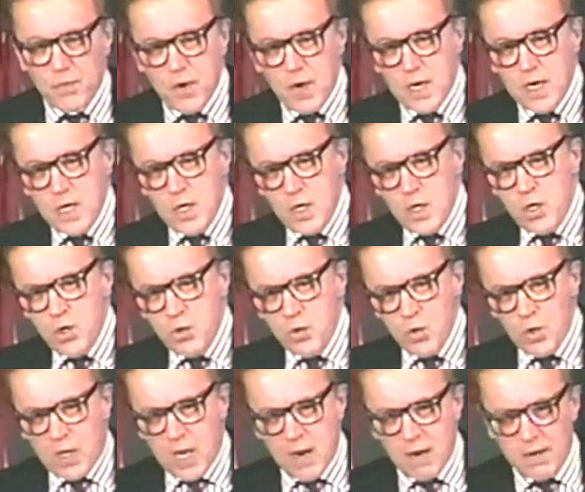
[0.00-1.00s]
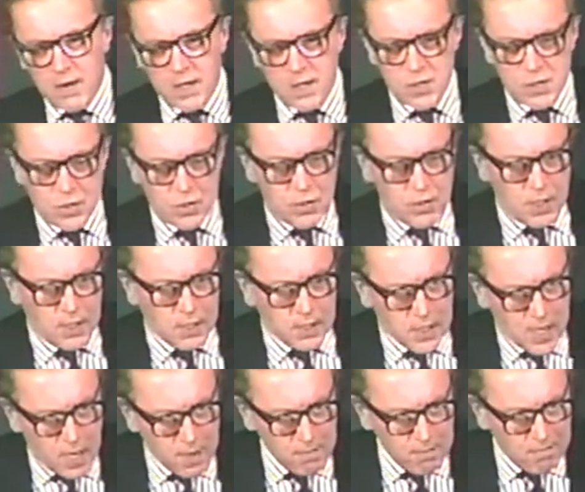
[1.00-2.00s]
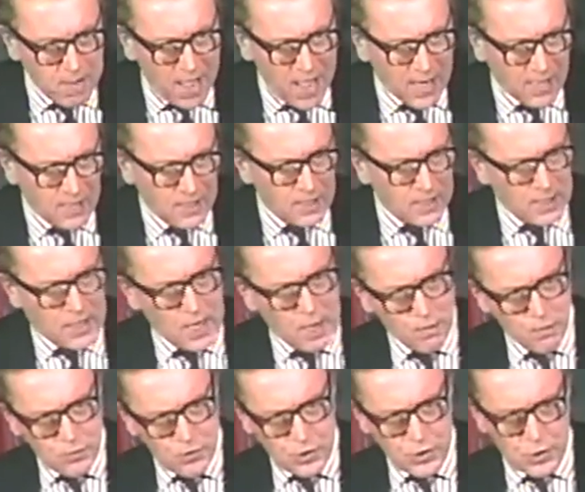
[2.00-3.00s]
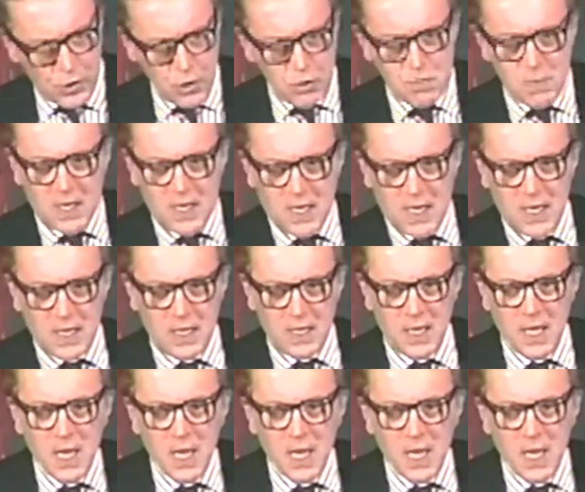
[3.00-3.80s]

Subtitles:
a new caricaturing type band to come zooming in